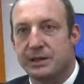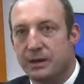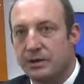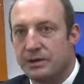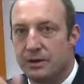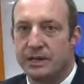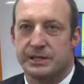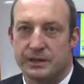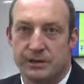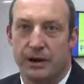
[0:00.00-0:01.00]
and those screens
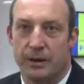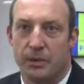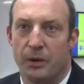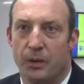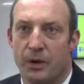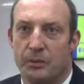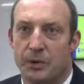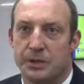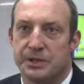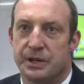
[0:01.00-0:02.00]
are surrounded by
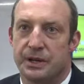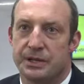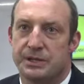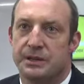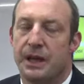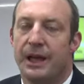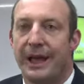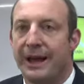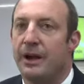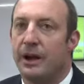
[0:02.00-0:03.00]
whiteboards. So there's
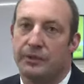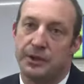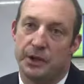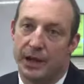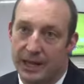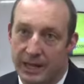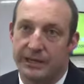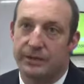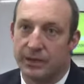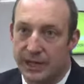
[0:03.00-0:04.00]
an area for you to
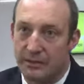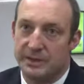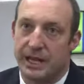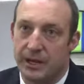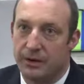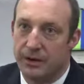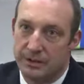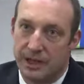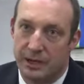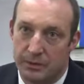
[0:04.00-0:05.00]
collectively come together
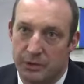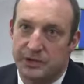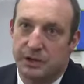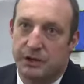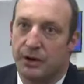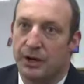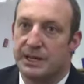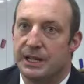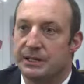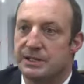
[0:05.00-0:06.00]
and put your
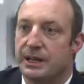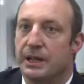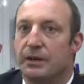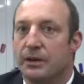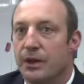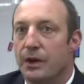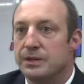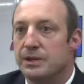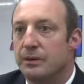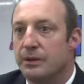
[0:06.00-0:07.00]
ideas together and those
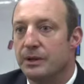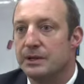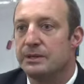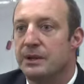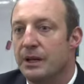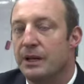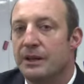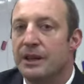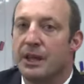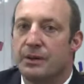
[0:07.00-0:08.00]
type of things.
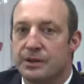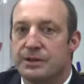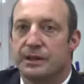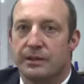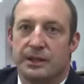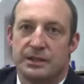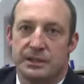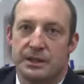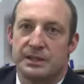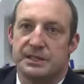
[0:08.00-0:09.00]
The other interesting thing
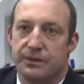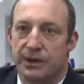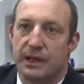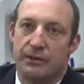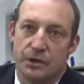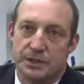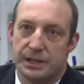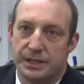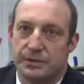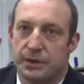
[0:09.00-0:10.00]
is there's different levels in
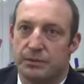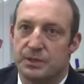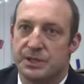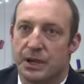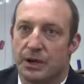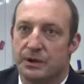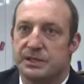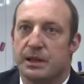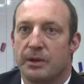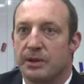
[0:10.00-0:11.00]
these rooms. So
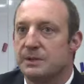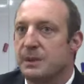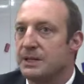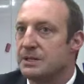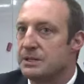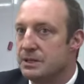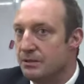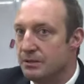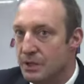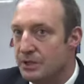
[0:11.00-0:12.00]
some of the spaces
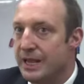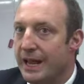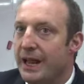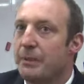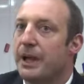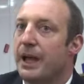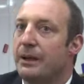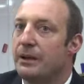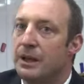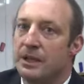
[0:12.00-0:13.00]
you stand up
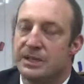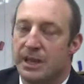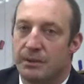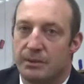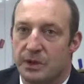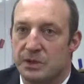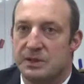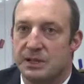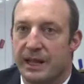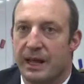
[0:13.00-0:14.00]
at, some of them you
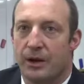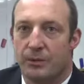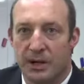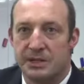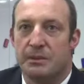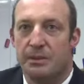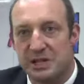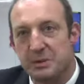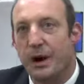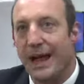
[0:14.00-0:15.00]
sit down on, but it's a
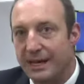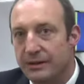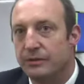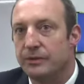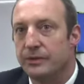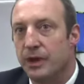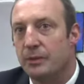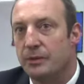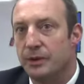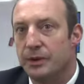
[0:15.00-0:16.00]
much more active
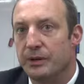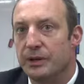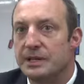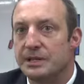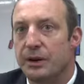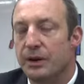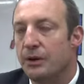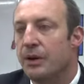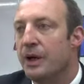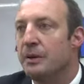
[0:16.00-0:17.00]
type of doing things. So
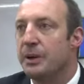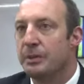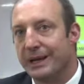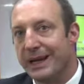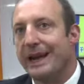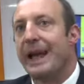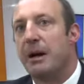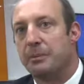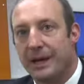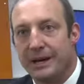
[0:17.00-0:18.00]
people are getting
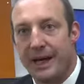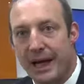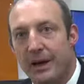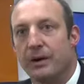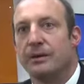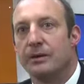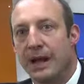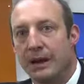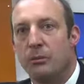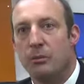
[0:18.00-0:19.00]
up and down
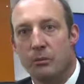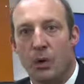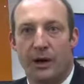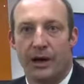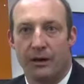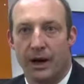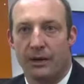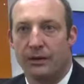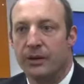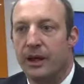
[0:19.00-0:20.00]
and walking
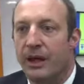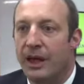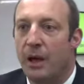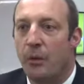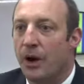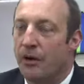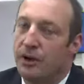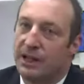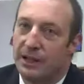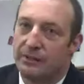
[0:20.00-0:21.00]
around. And what I
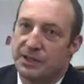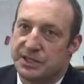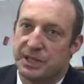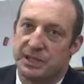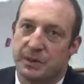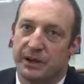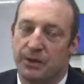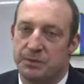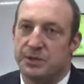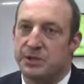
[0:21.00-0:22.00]
really love to see is when
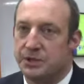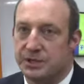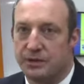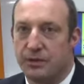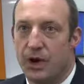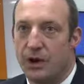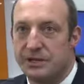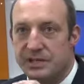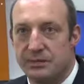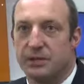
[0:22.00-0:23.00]
groups of students have got
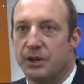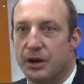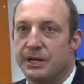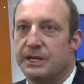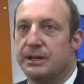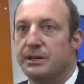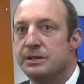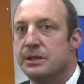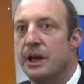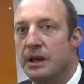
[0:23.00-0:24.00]
similar
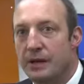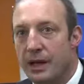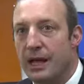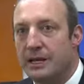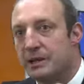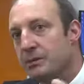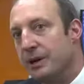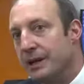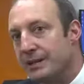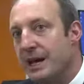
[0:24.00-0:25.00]
ideas, they'll actually
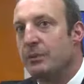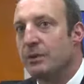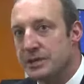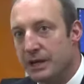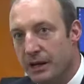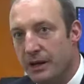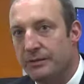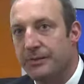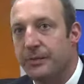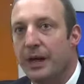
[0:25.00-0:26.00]
bring their tables together
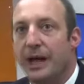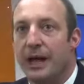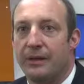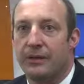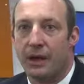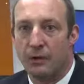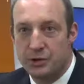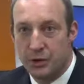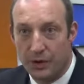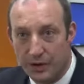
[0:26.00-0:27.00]
and they'll
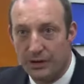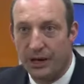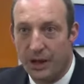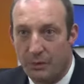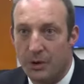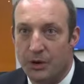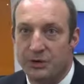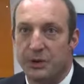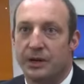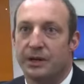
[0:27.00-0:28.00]
join and they'll
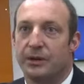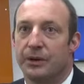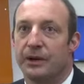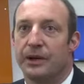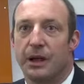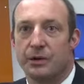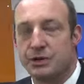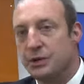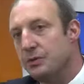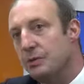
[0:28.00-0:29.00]
merge what they're doing and they'll
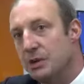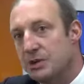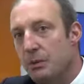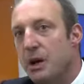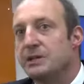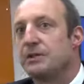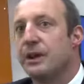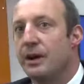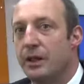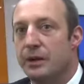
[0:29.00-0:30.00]
shoot what's on one
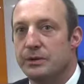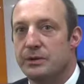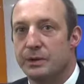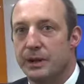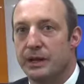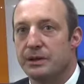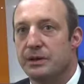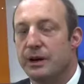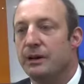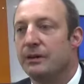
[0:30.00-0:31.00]
screen over to another
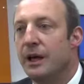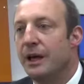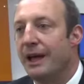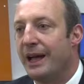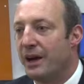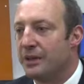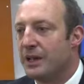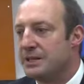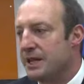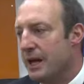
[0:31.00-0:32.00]
screen. And I think
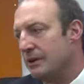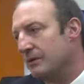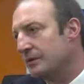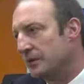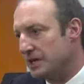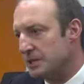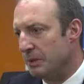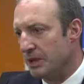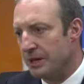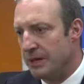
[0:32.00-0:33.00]
it's that
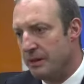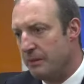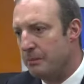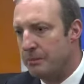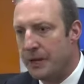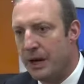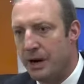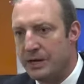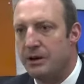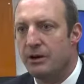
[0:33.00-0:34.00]
flexibility and that
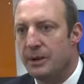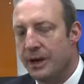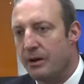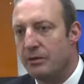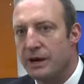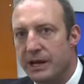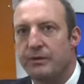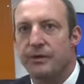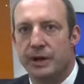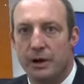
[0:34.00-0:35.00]
idea of being able to
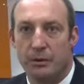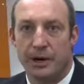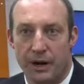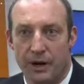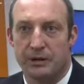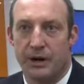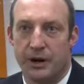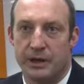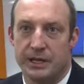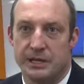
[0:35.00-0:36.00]
reconfigure and bring great
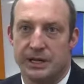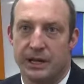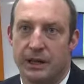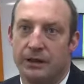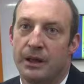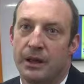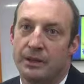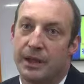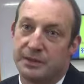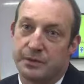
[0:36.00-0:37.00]
ideas together.
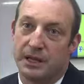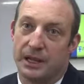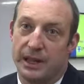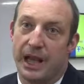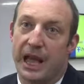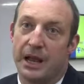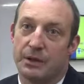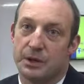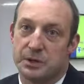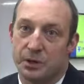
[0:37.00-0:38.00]
That's really at the heart of
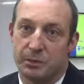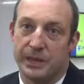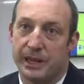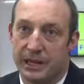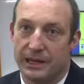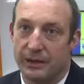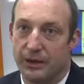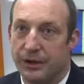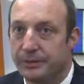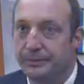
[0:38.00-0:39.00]
this sort of peer-led learning.